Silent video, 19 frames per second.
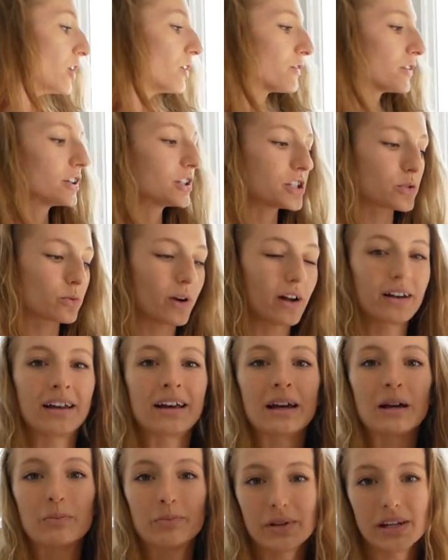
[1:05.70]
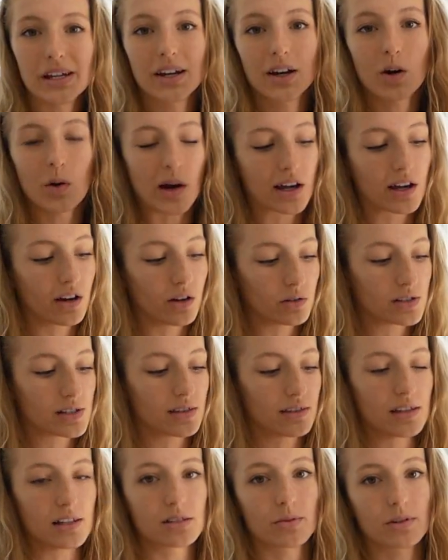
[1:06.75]
First one being quick oats.
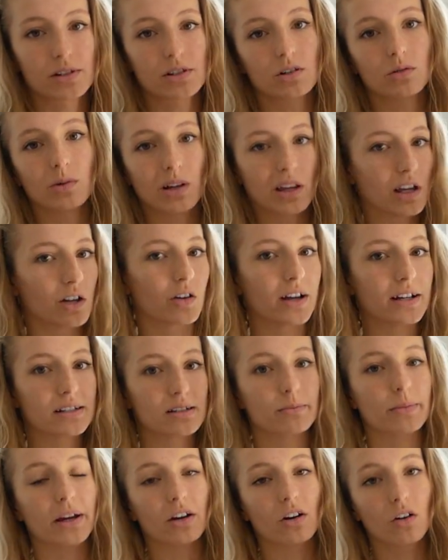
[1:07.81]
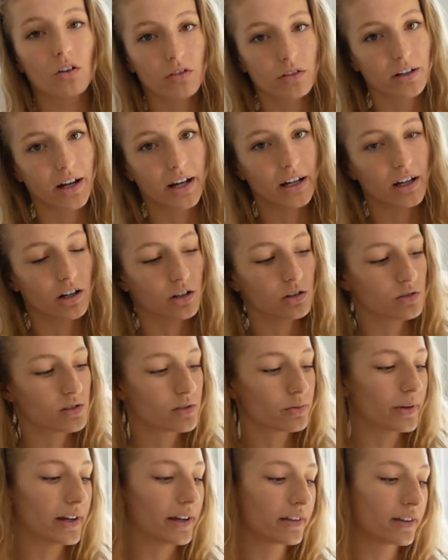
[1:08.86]
These ones are really great to make overnight oats
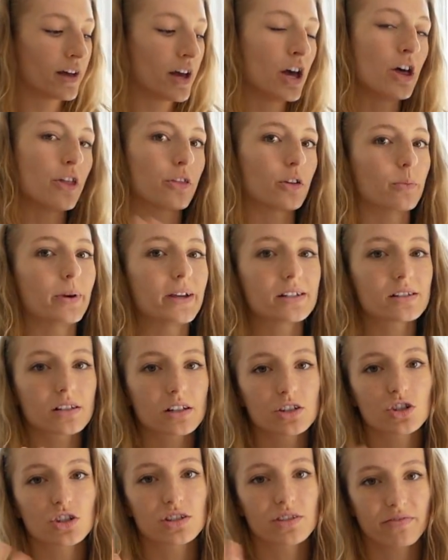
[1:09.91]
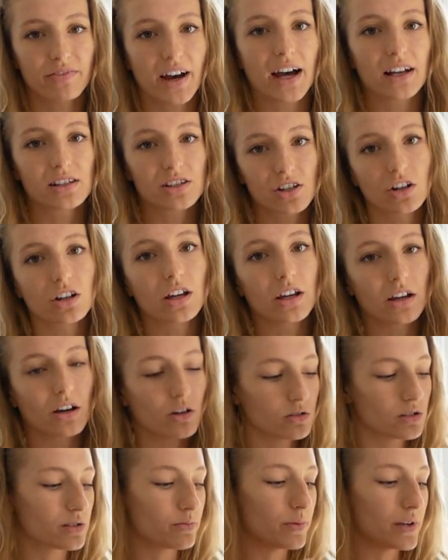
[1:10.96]
with. They're basically just fast cooking
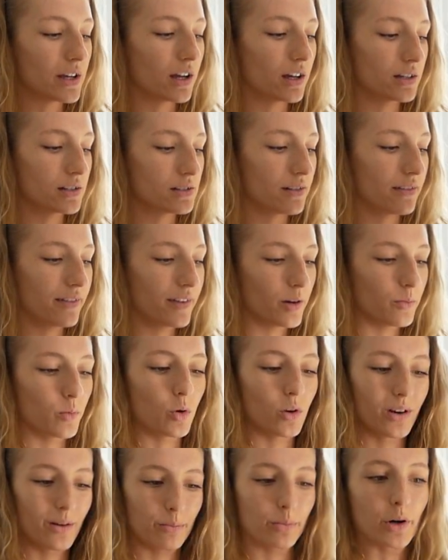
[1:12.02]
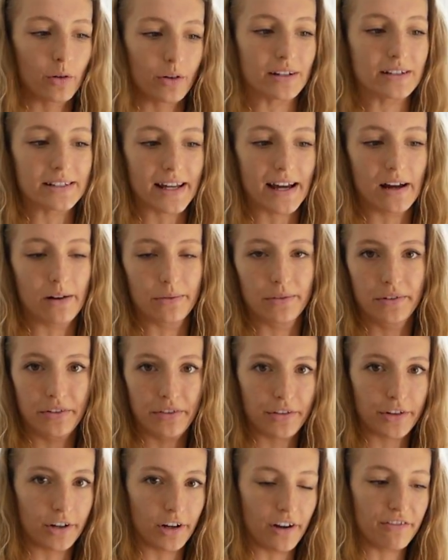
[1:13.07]
oats because they're more broken down.
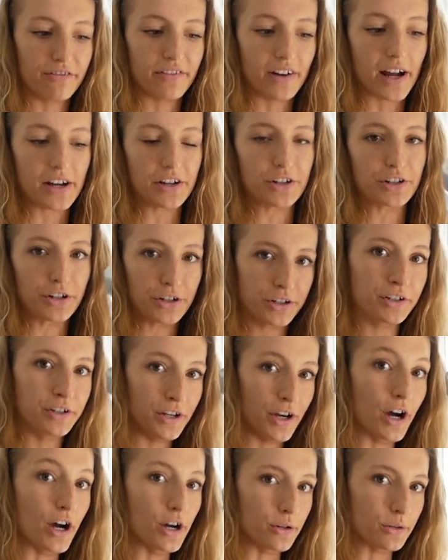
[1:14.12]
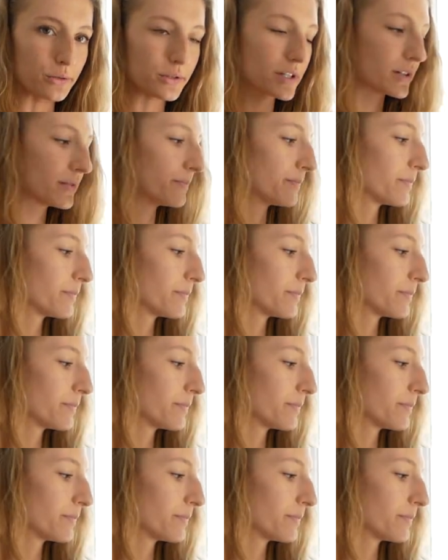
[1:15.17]
They're a finer oat.